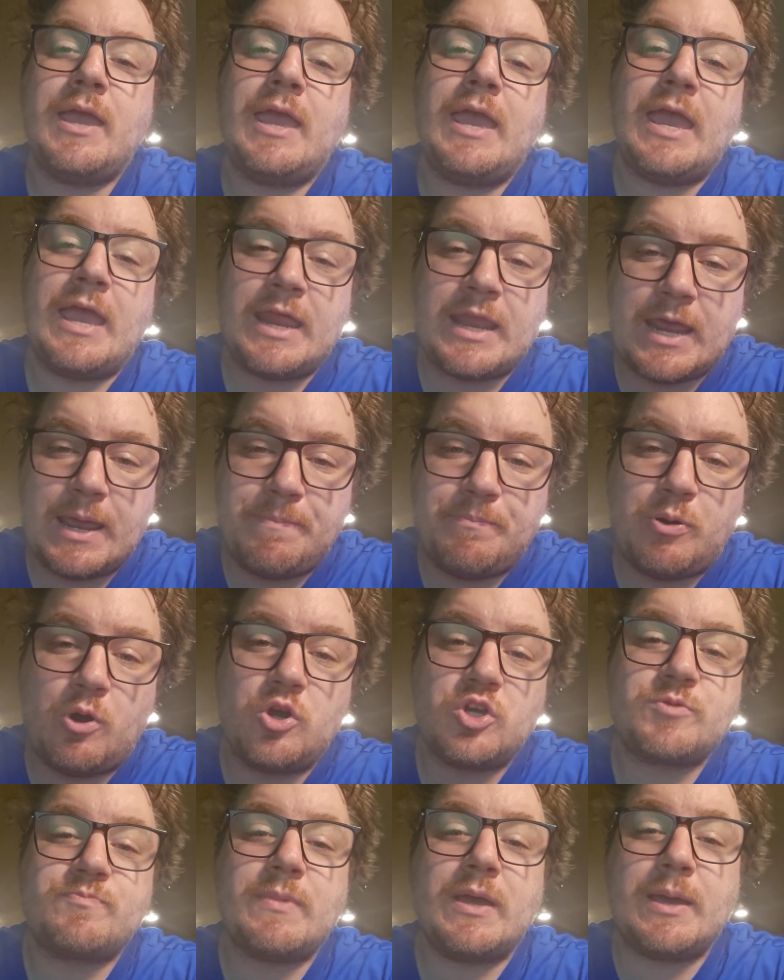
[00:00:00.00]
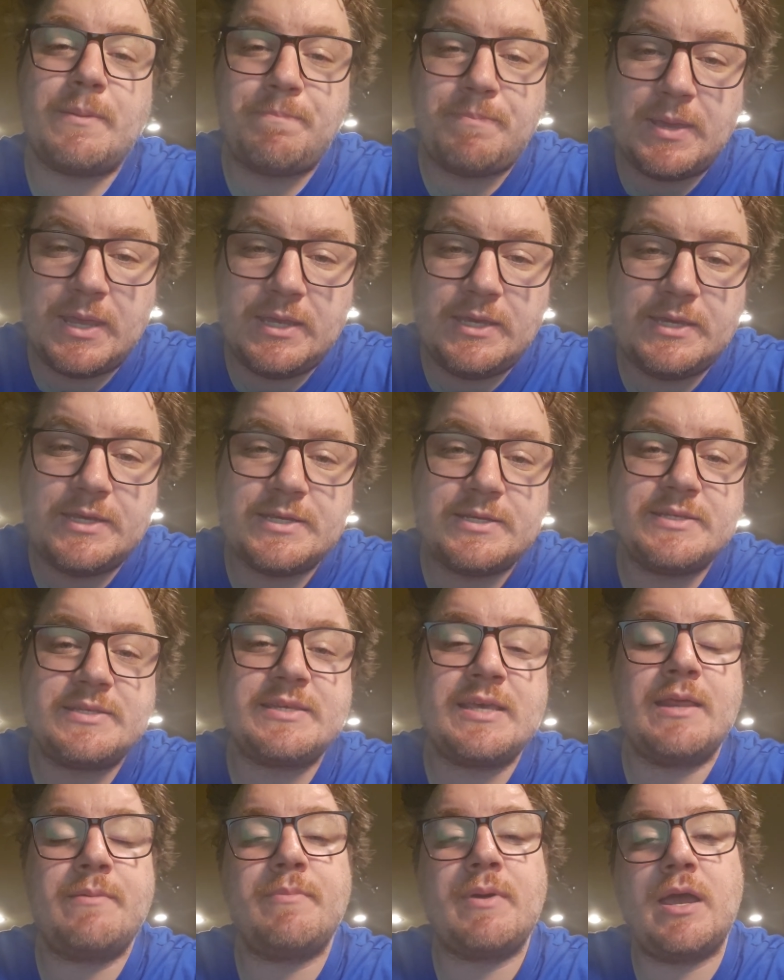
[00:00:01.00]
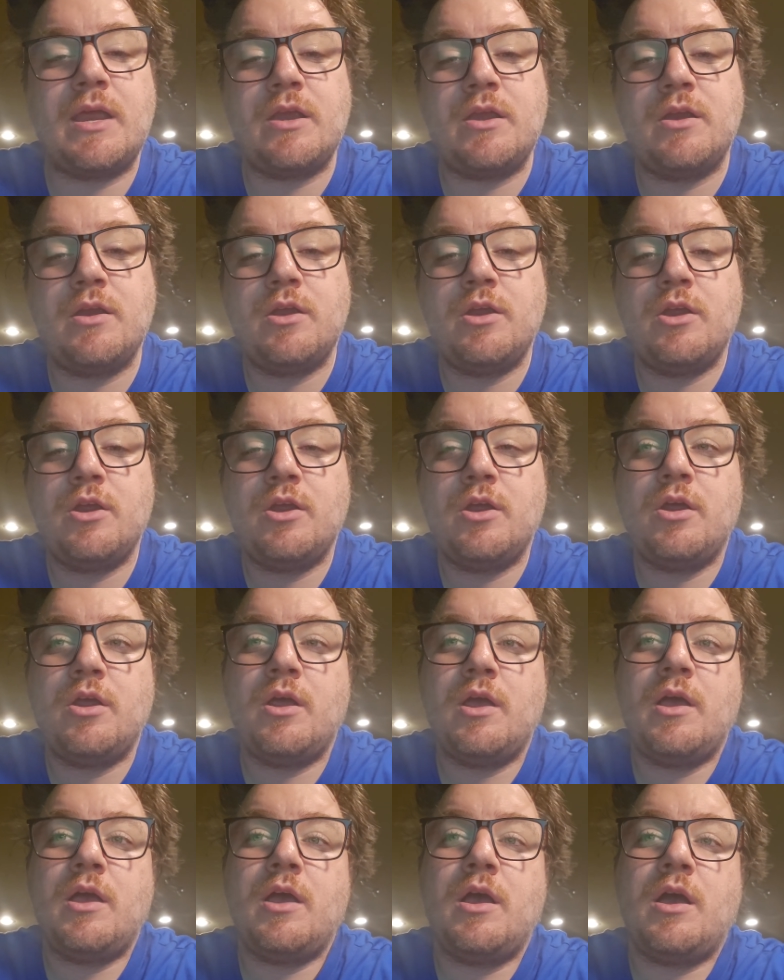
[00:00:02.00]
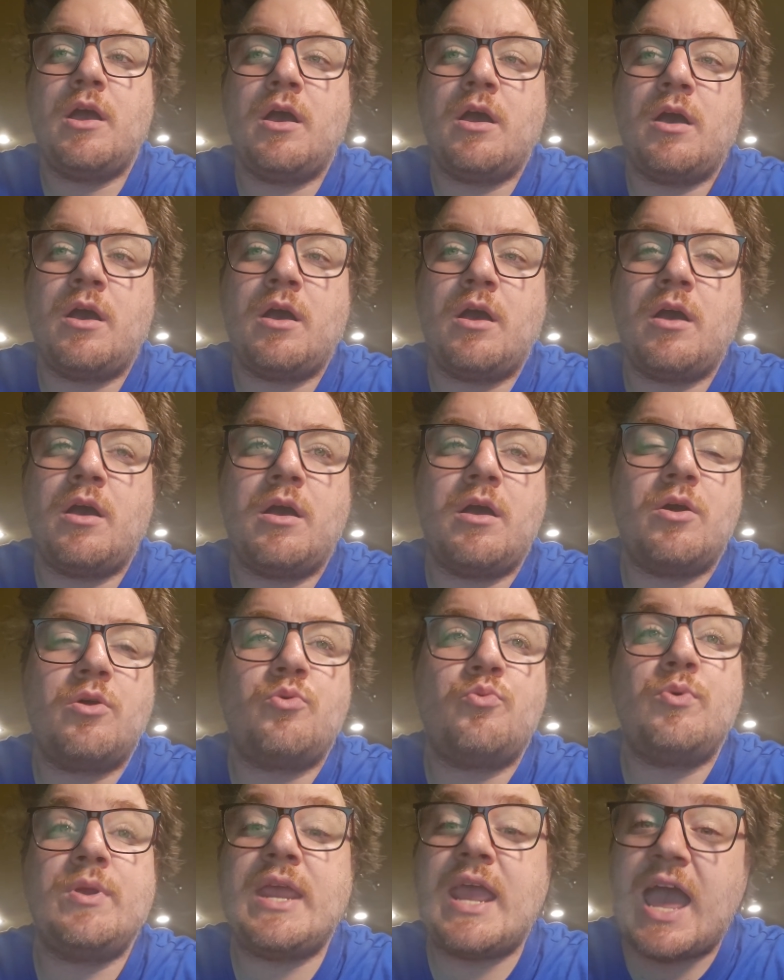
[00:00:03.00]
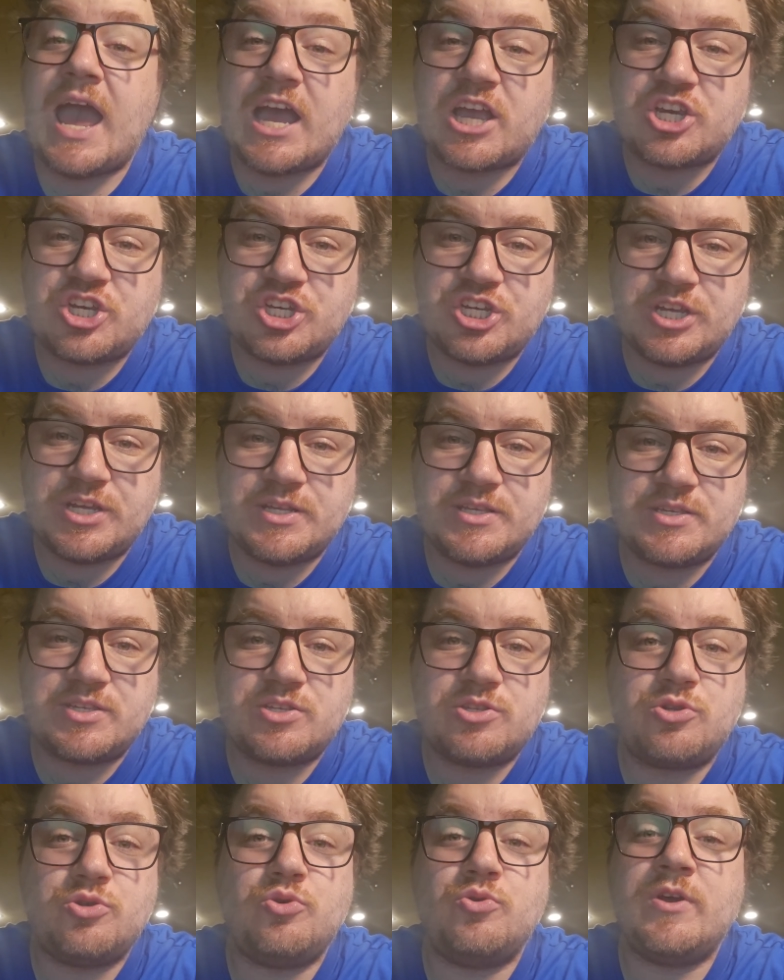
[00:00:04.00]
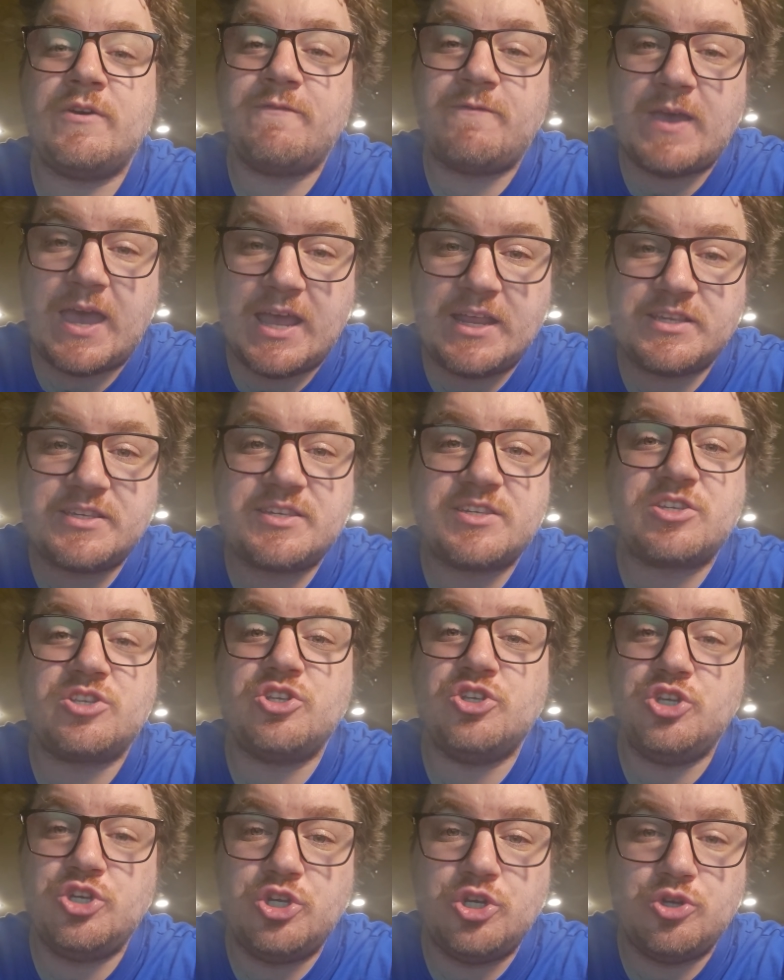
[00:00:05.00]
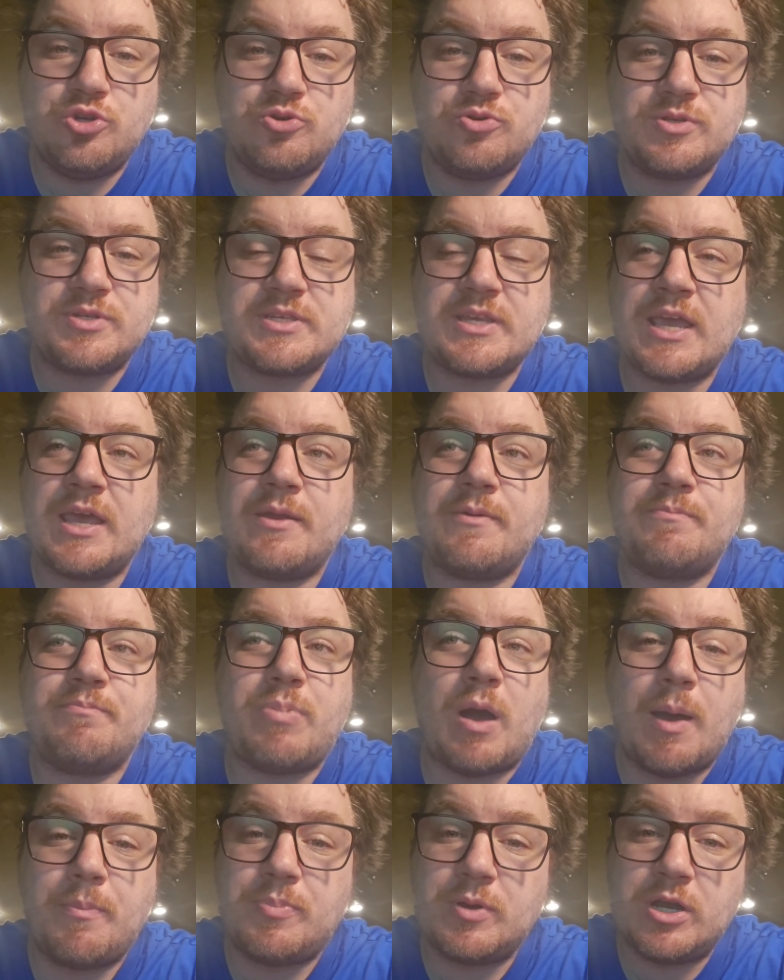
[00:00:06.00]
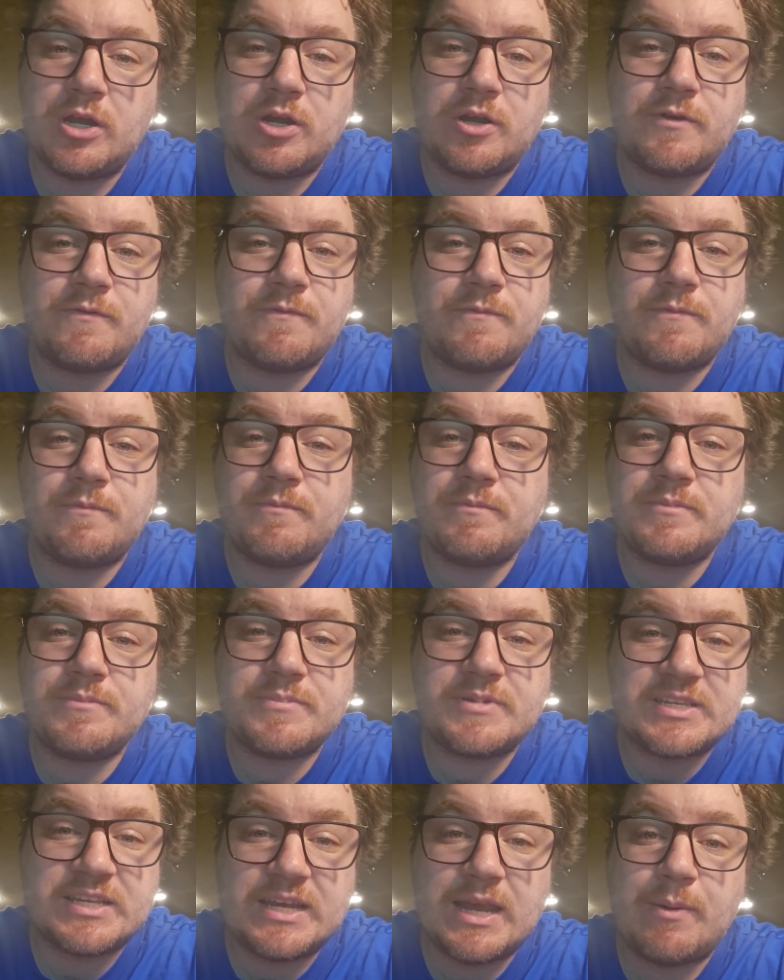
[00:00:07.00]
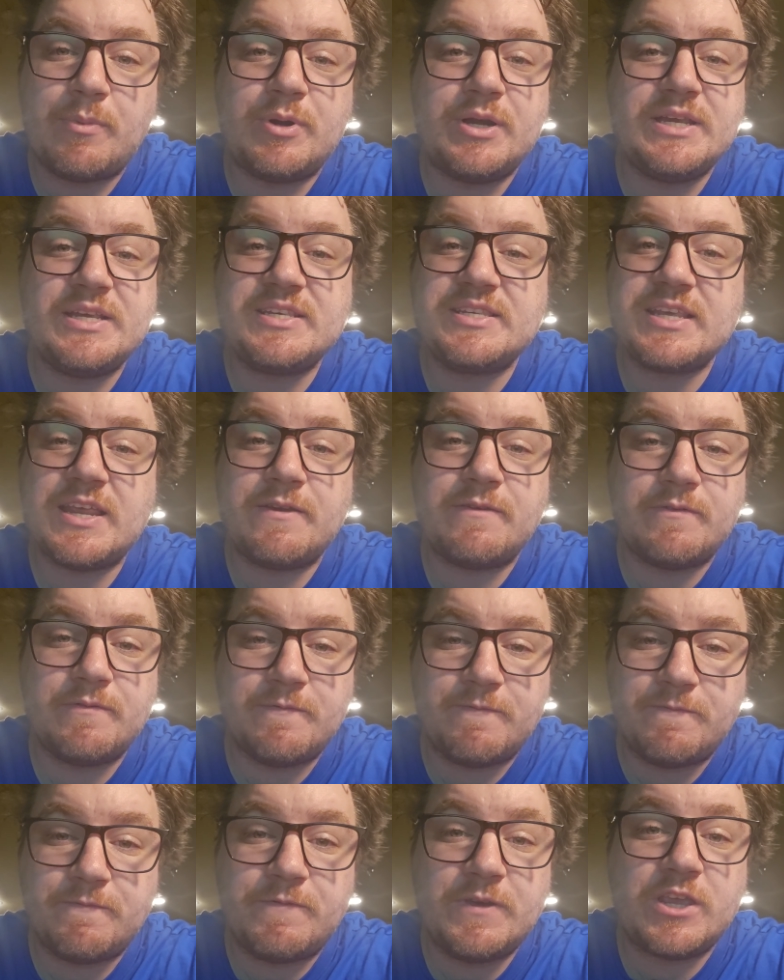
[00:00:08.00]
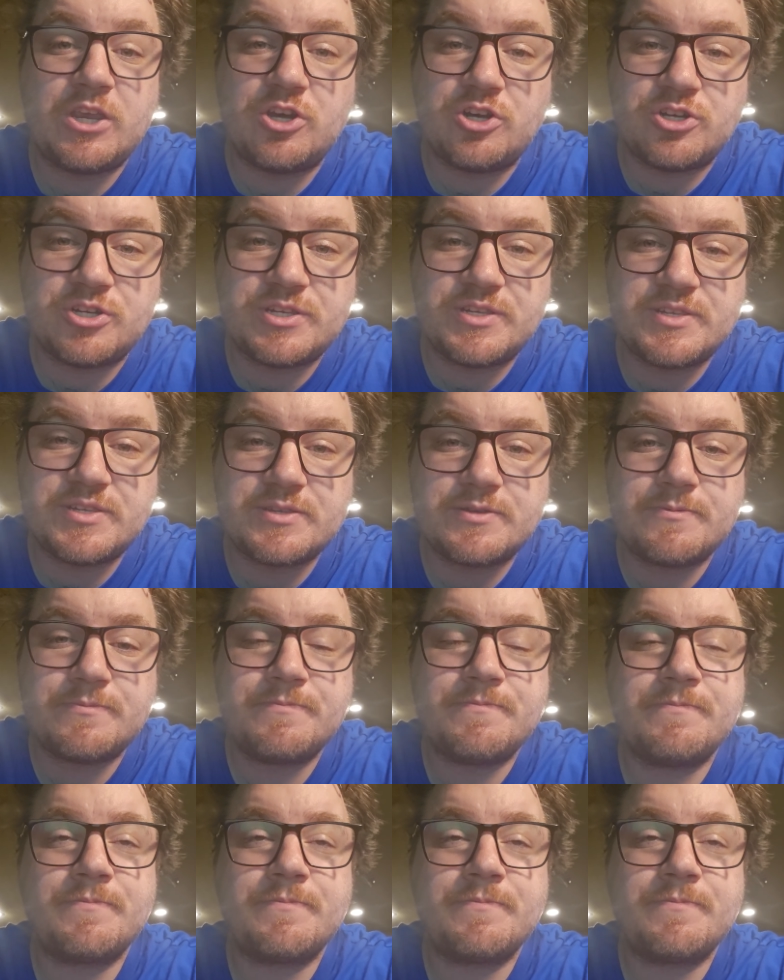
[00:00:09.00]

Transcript: and I post my opinions and my reactions to events, news, and popular celebrities and figures,